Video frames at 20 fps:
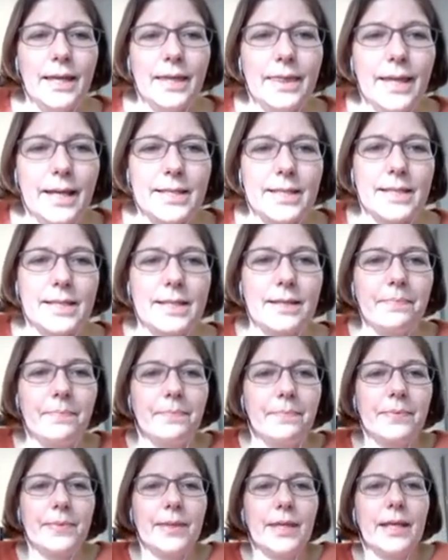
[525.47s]
Thus,
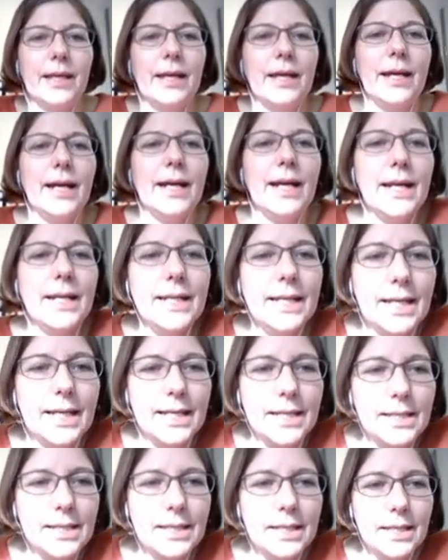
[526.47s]

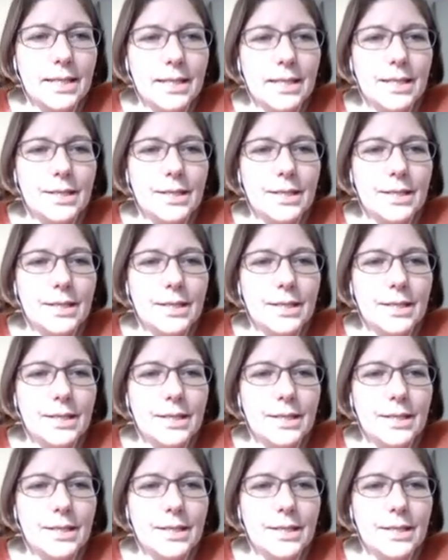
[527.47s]
ARDS